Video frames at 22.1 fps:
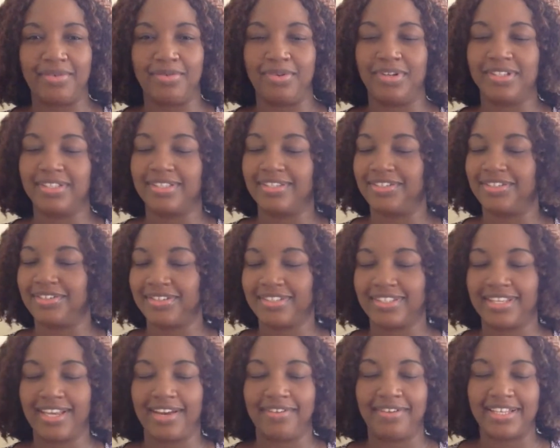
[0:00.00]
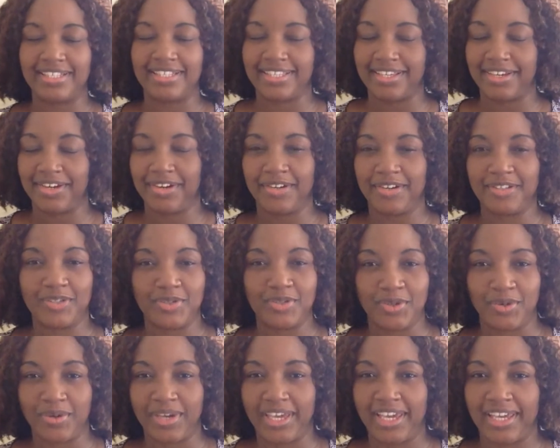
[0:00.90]
was just harassing her to
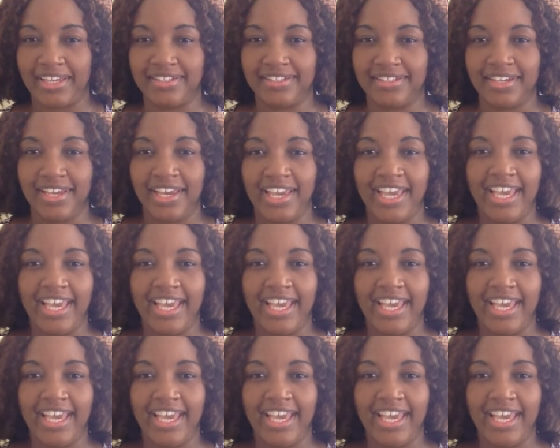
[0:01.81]
no end.